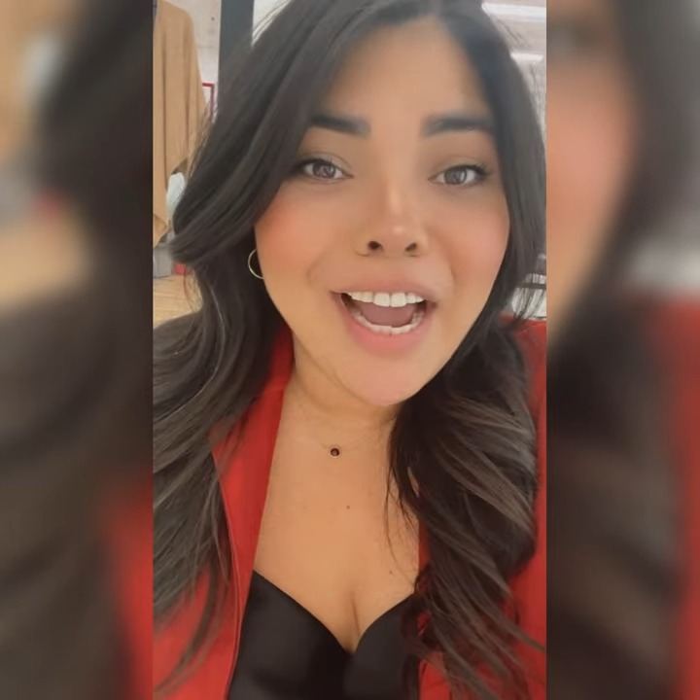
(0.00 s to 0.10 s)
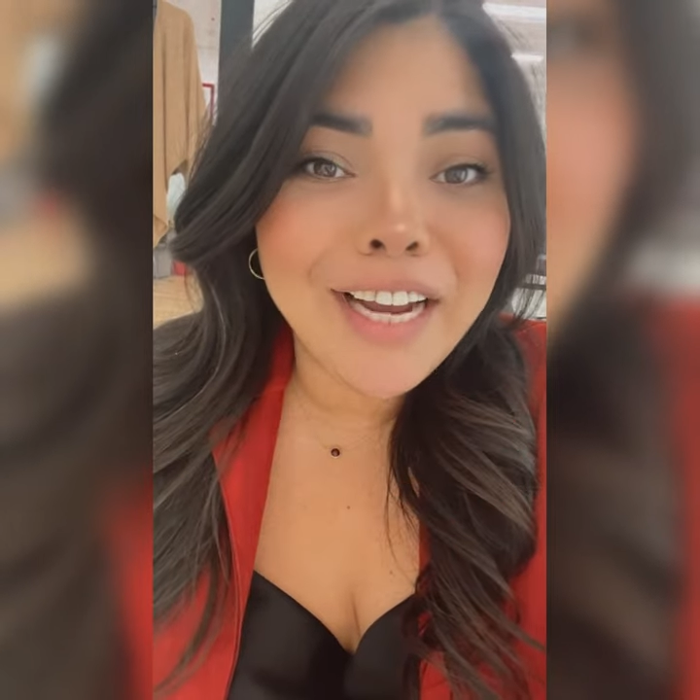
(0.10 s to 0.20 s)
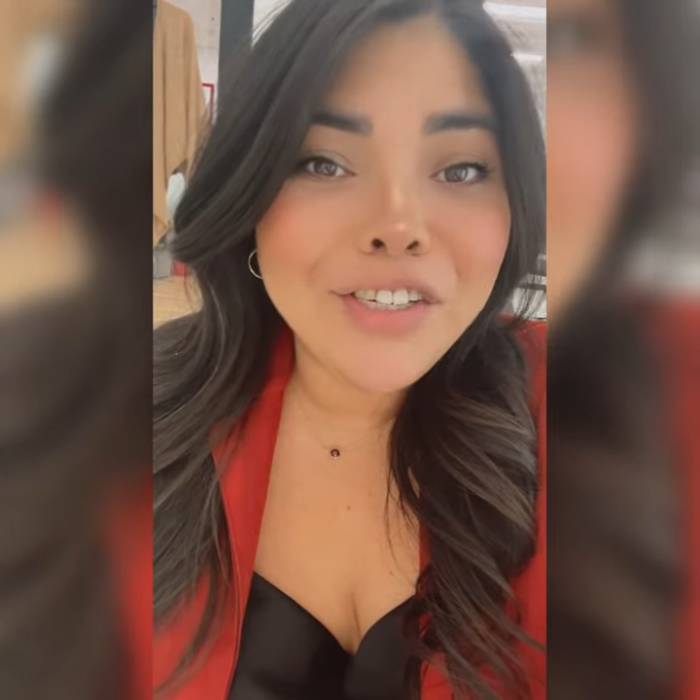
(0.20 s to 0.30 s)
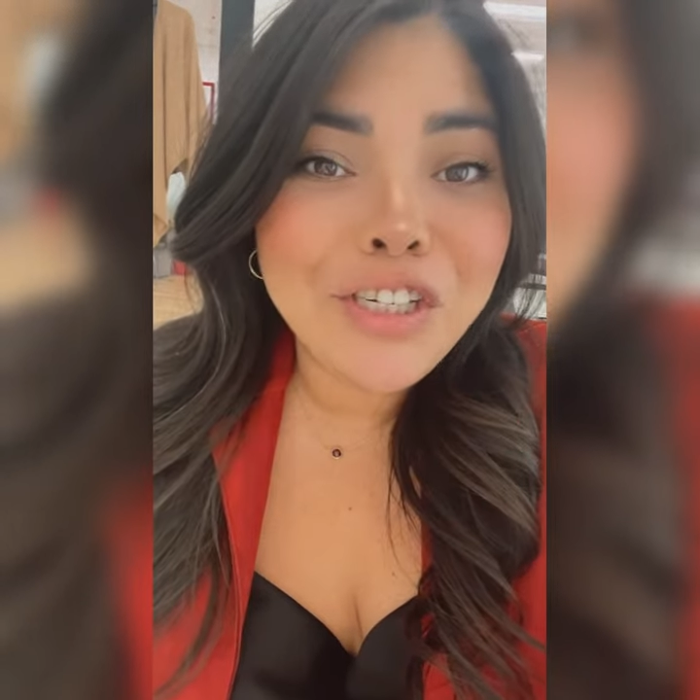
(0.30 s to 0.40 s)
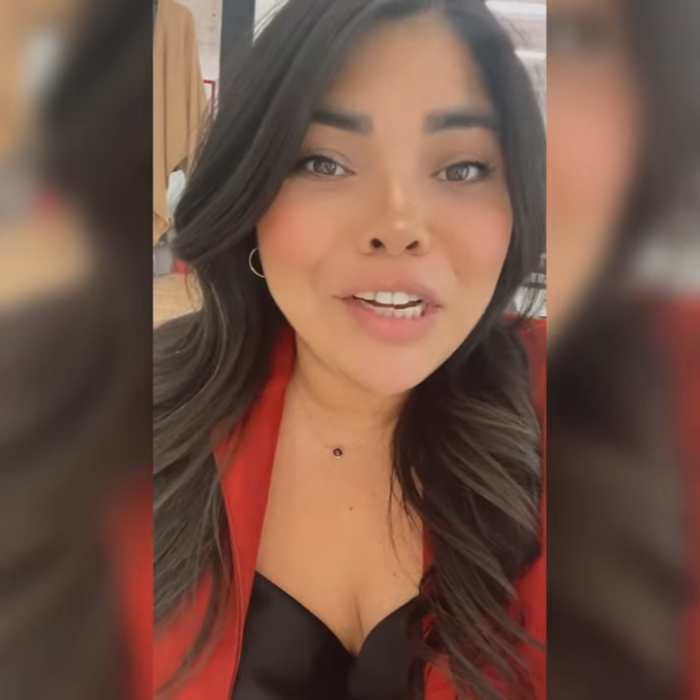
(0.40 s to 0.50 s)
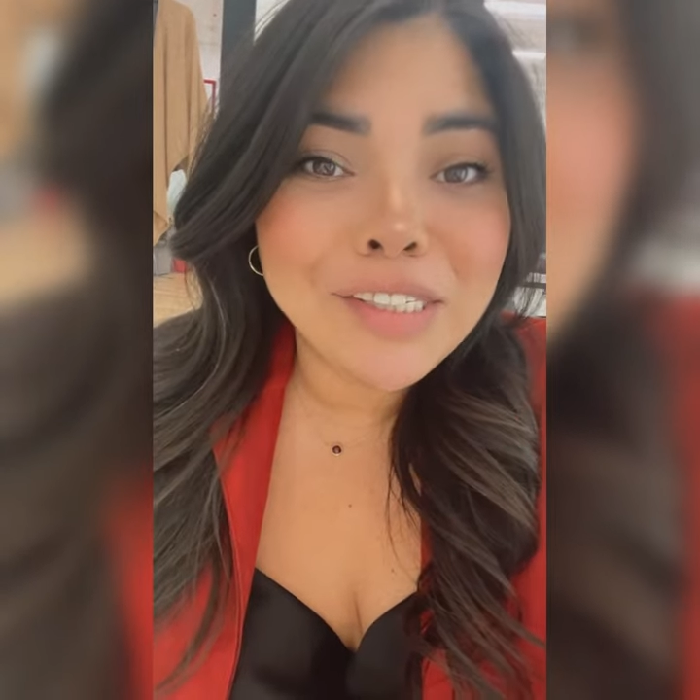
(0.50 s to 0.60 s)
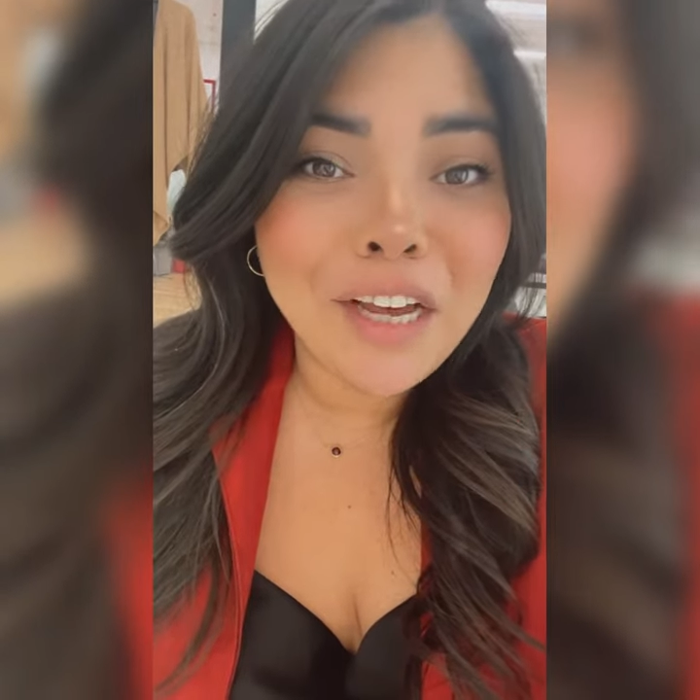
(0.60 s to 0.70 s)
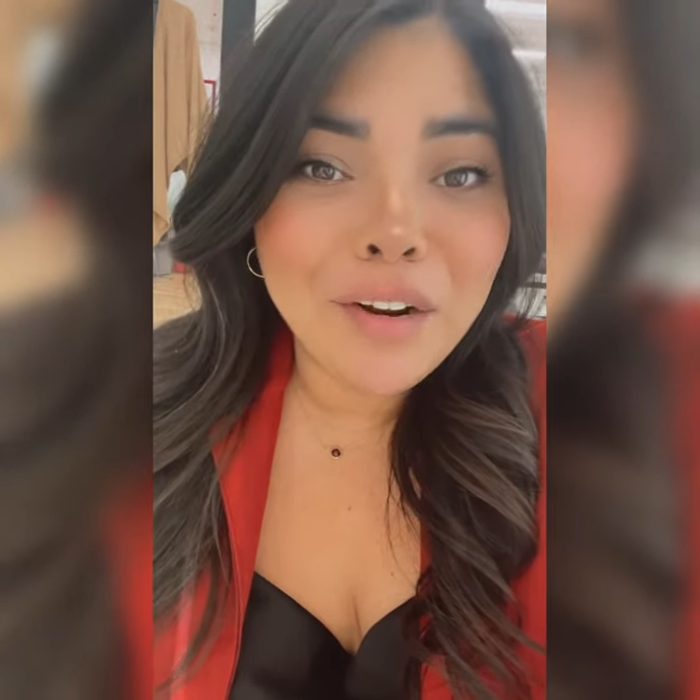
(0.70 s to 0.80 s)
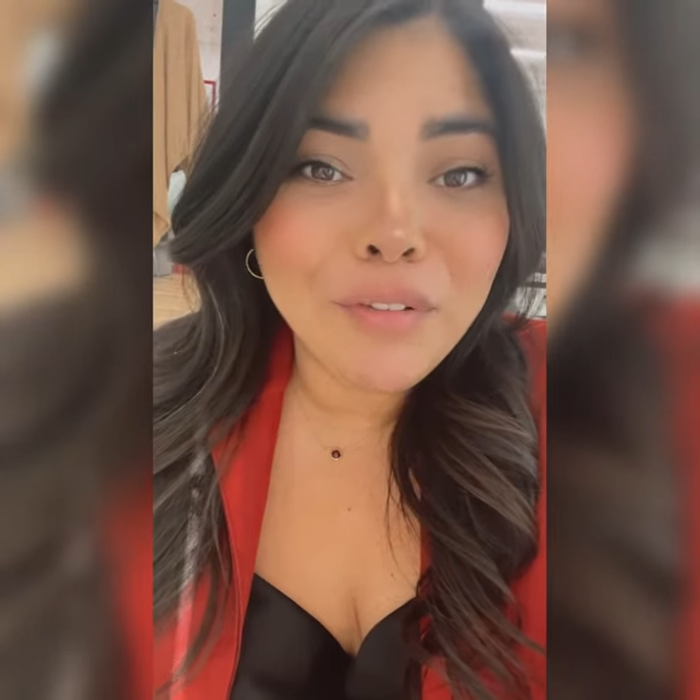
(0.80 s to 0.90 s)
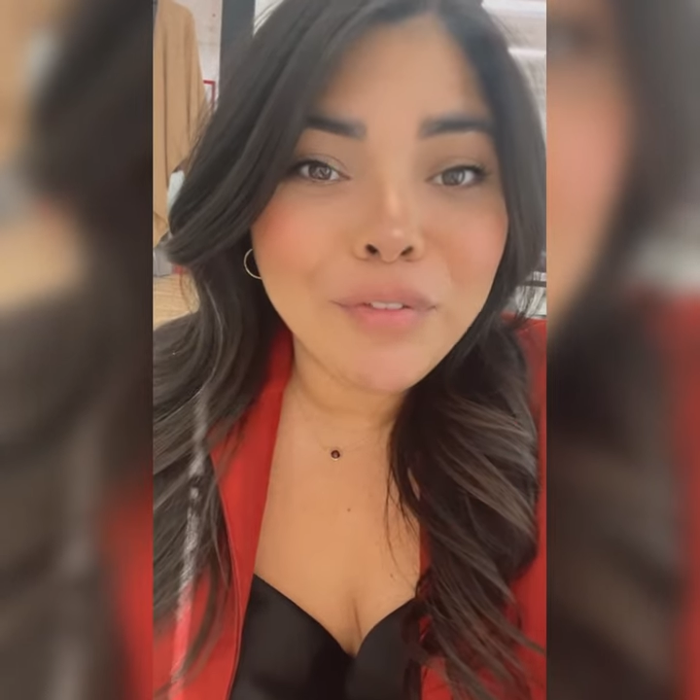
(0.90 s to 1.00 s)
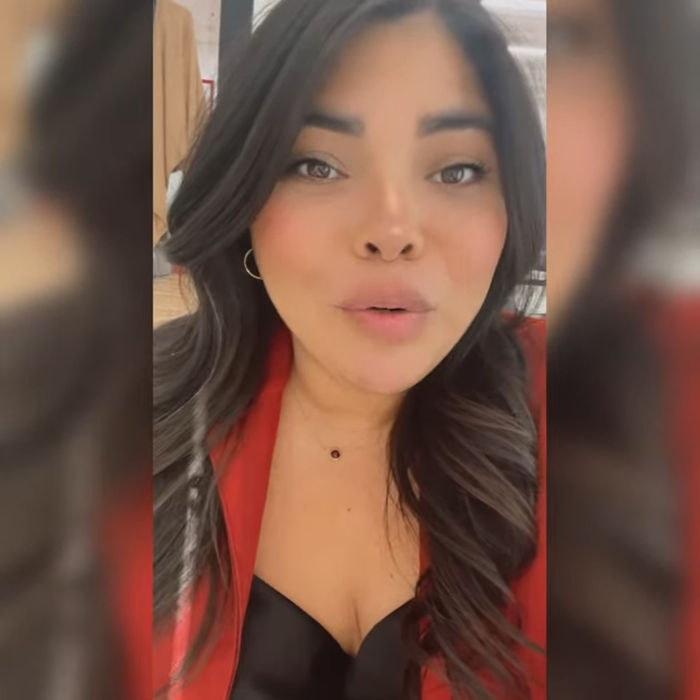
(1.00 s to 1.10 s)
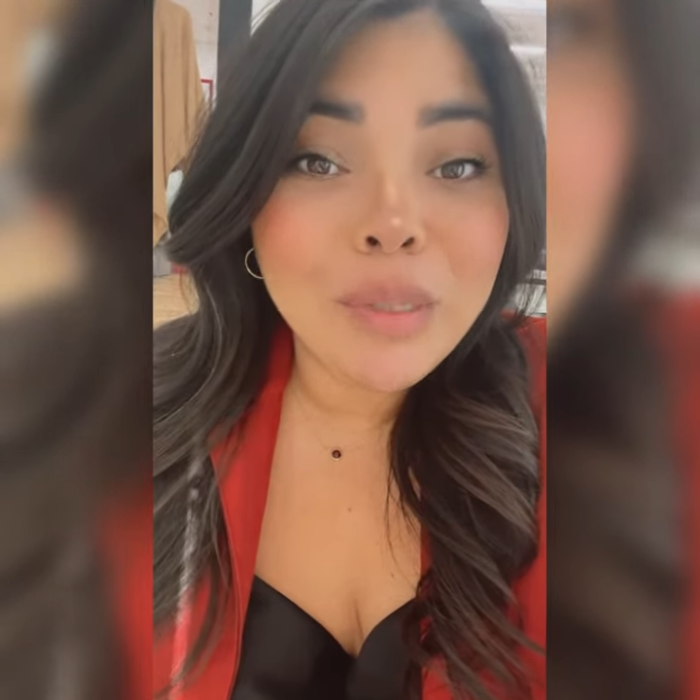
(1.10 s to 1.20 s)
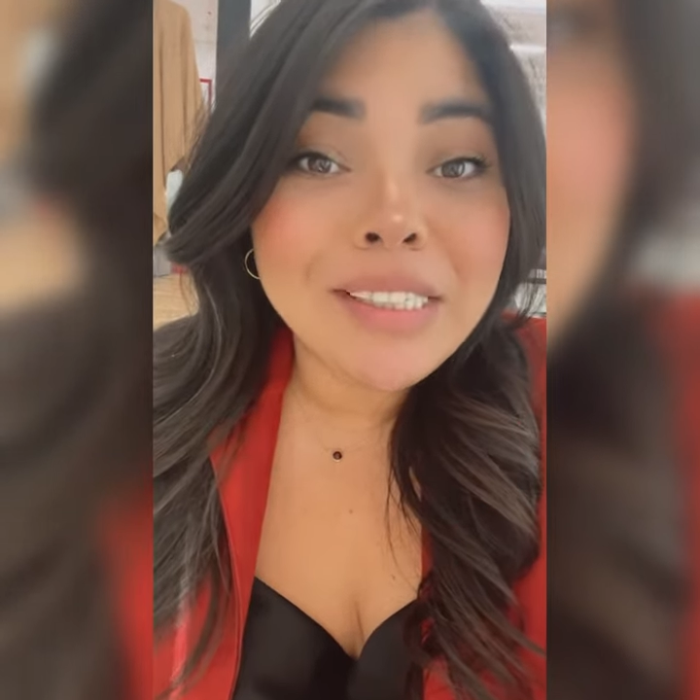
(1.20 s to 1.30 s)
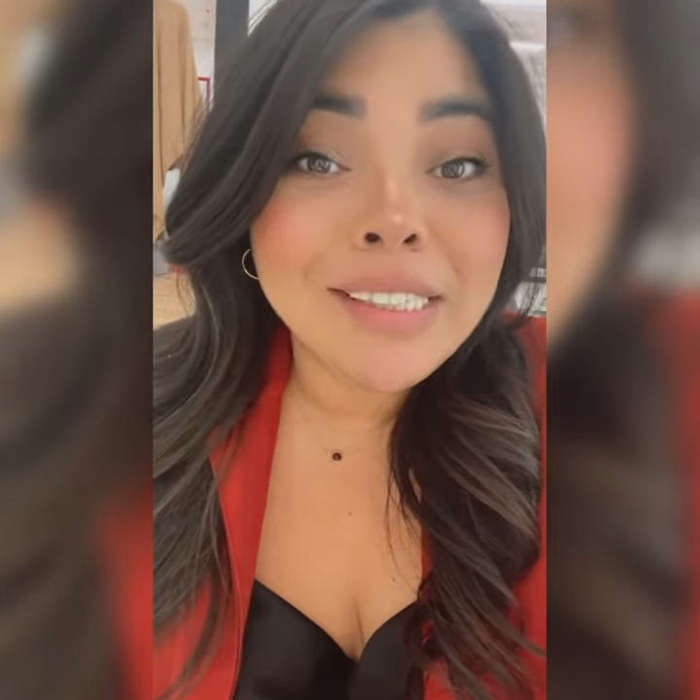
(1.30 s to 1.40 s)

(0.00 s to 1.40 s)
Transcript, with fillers: I just got off the phone with